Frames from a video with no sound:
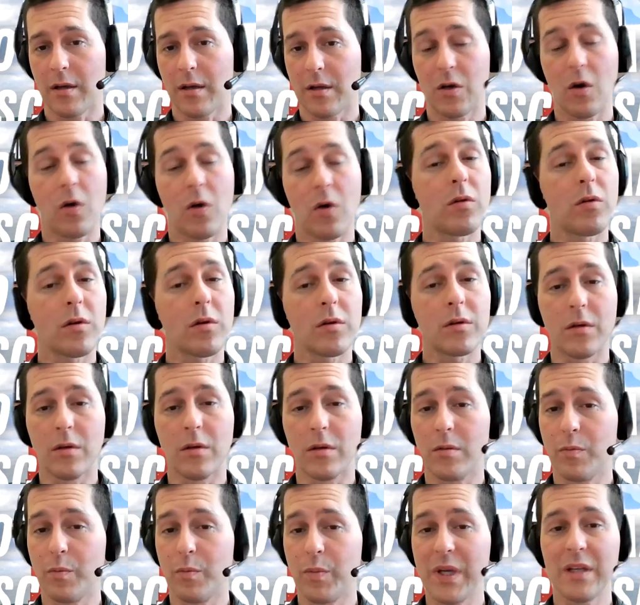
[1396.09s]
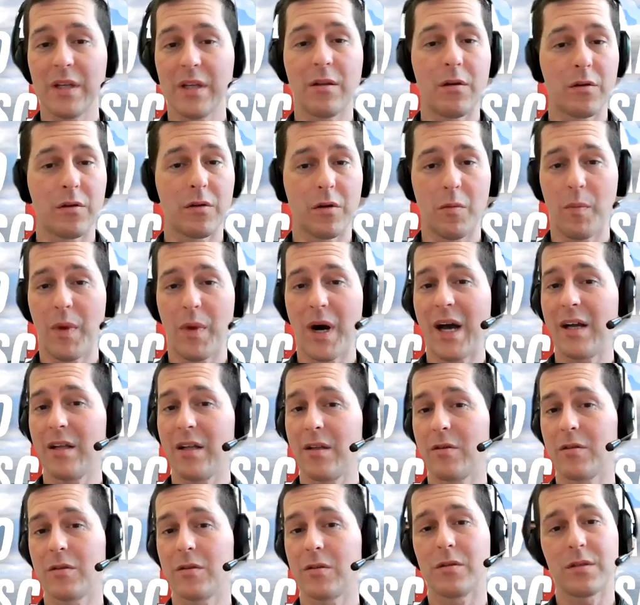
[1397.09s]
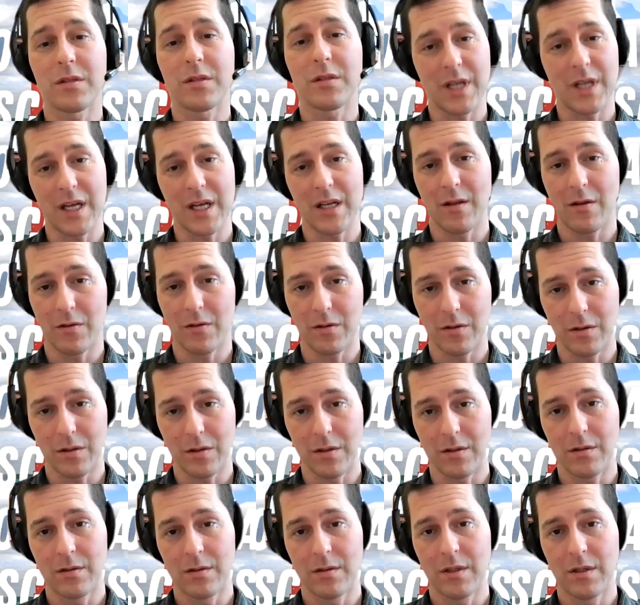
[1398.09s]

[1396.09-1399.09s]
Go local, be local, buy local, stay local.